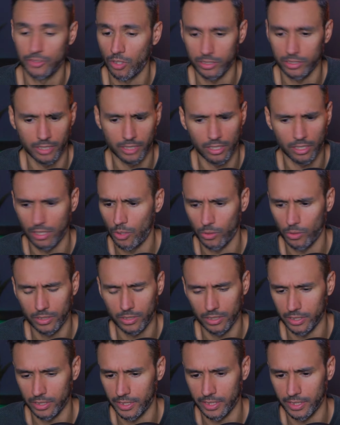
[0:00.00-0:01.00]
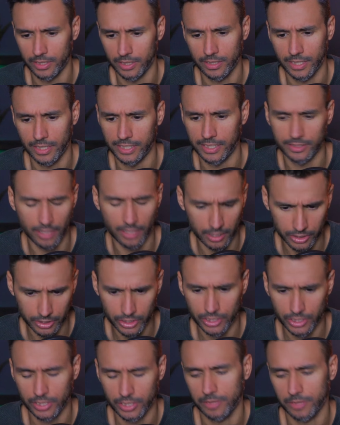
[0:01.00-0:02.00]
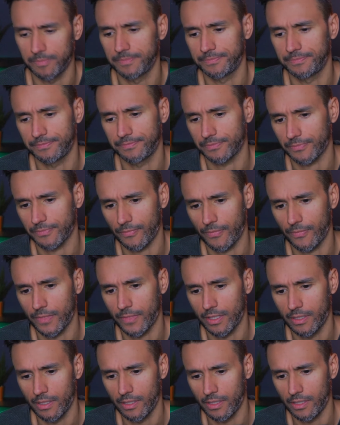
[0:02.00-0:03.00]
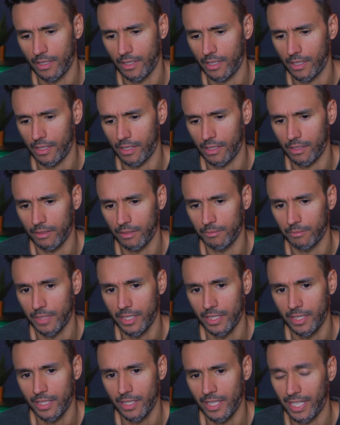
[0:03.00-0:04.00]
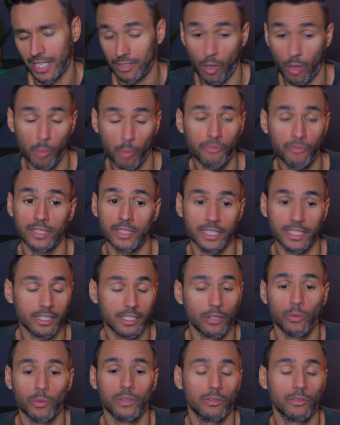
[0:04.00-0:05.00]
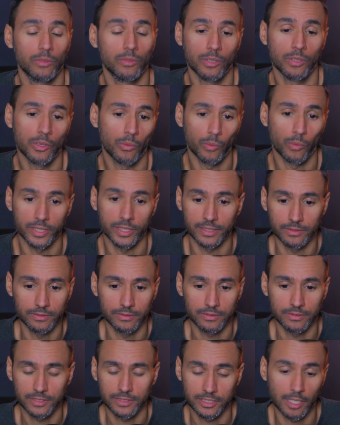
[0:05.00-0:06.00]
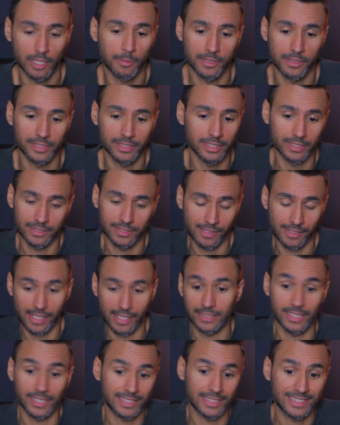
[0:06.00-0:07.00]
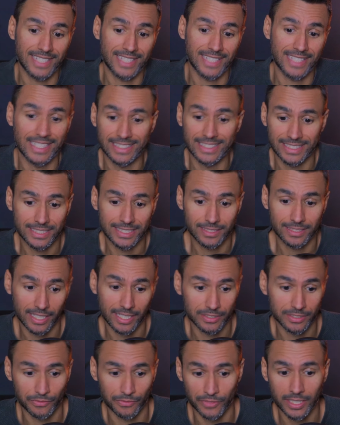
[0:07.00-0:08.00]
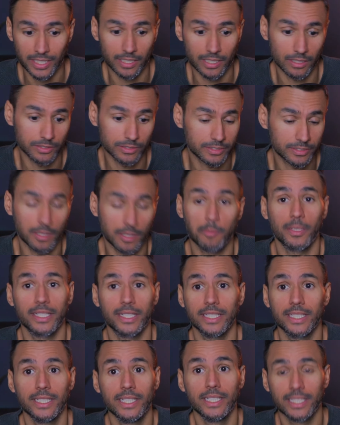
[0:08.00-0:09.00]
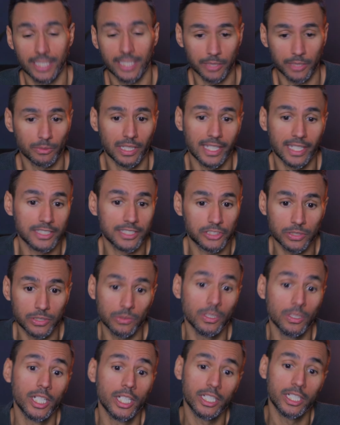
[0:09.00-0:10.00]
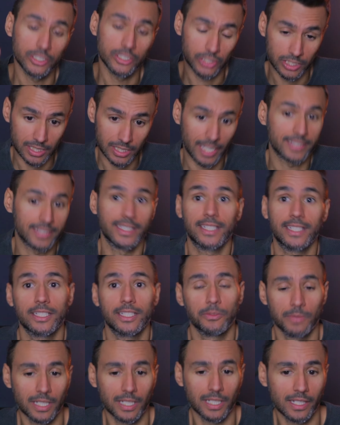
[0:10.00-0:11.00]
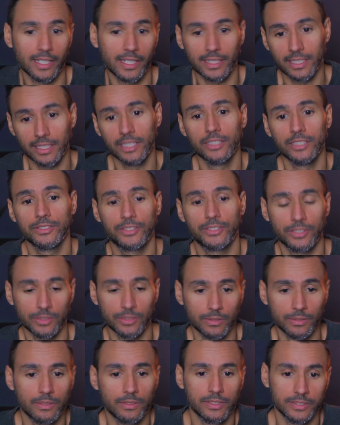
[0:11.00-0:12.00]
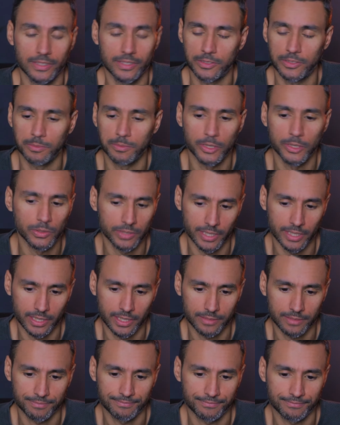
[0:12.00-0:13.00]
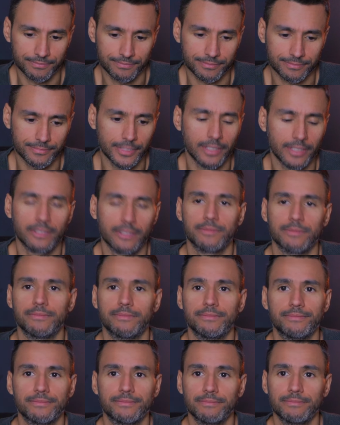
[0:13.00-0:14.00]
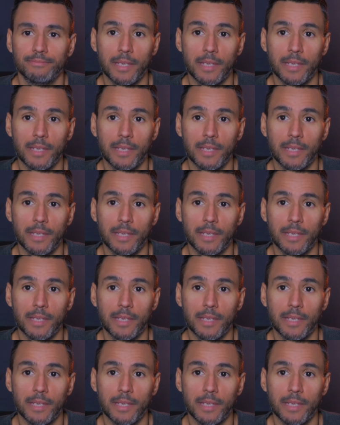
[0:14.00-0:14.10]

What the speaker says: This is all done locally in Dutch. And hopefully, you know, with some of the things I say in these kinds of videos, somebody can relate to, just like they can relate to this music. You know,